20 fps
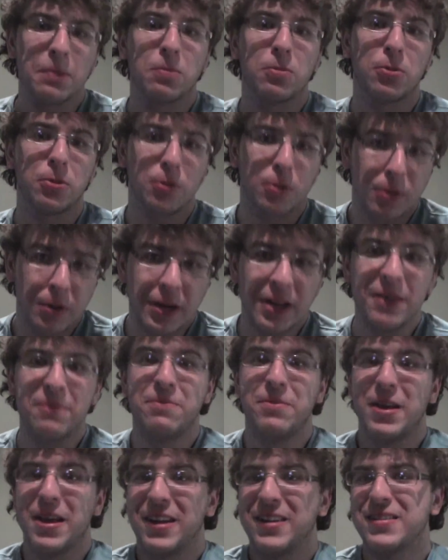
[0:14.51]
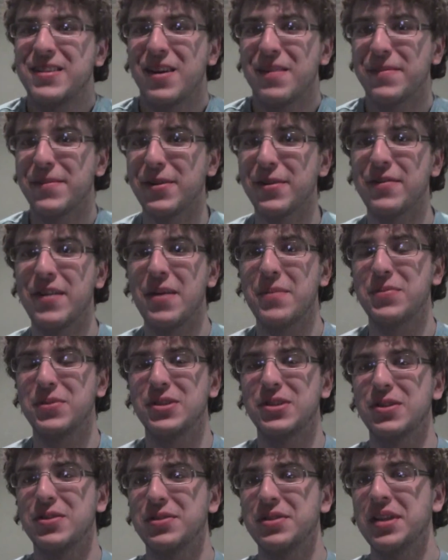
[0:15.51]
Pretty big number of
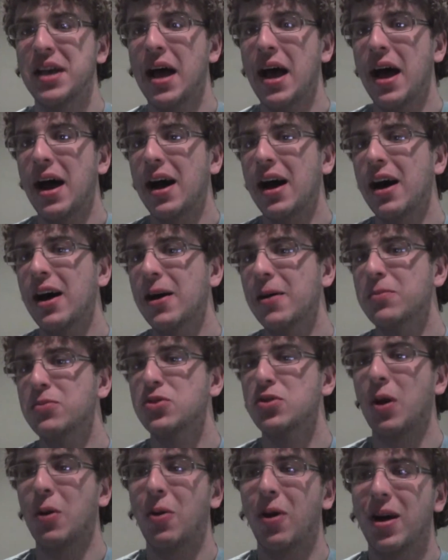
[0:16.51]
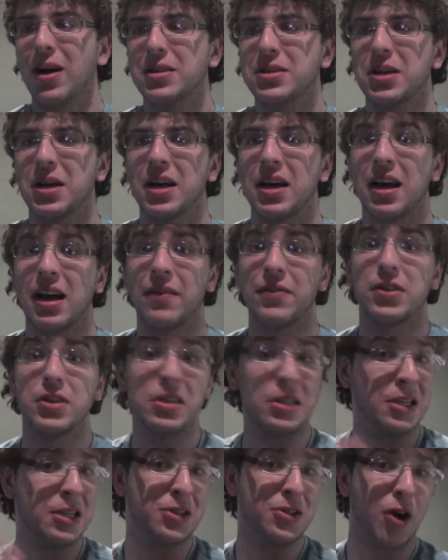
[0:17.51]
episodes. So I wanted to
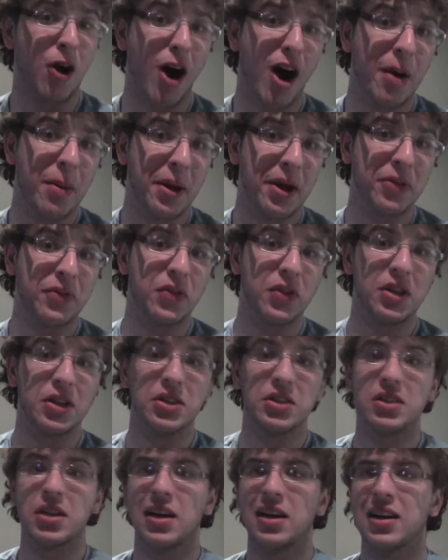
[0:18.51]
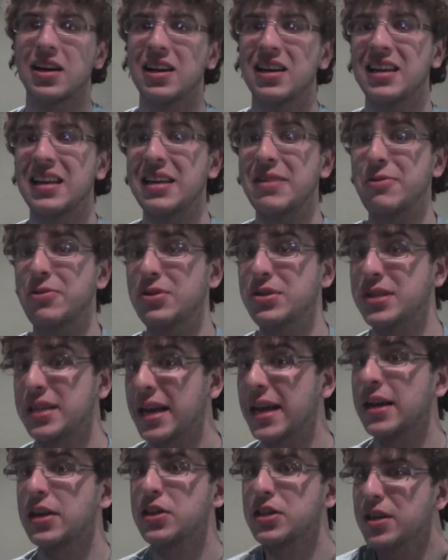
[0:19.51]
obviously talk about this. It was
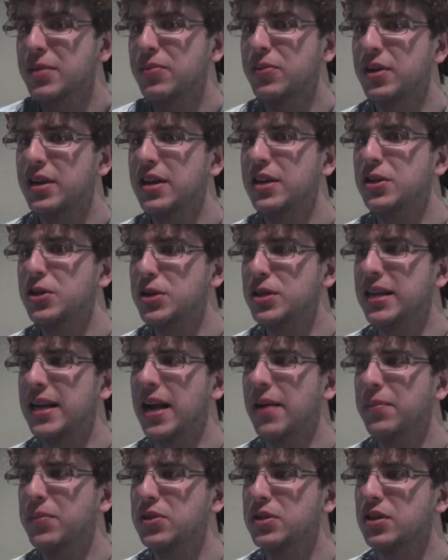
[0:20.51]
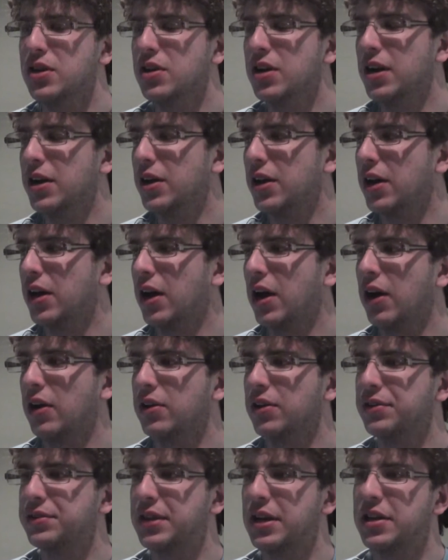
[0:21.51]
actually a pretty interesting episode.
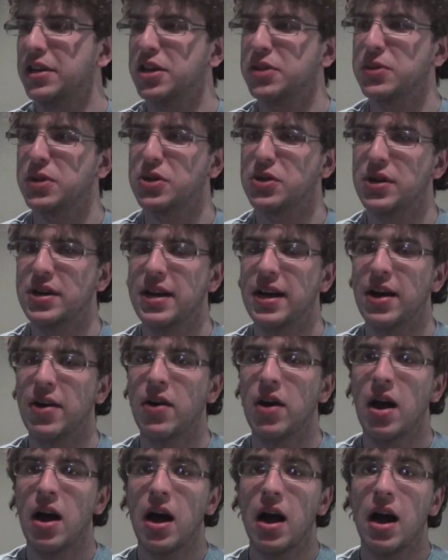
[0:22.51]
I'll tell you this much right now.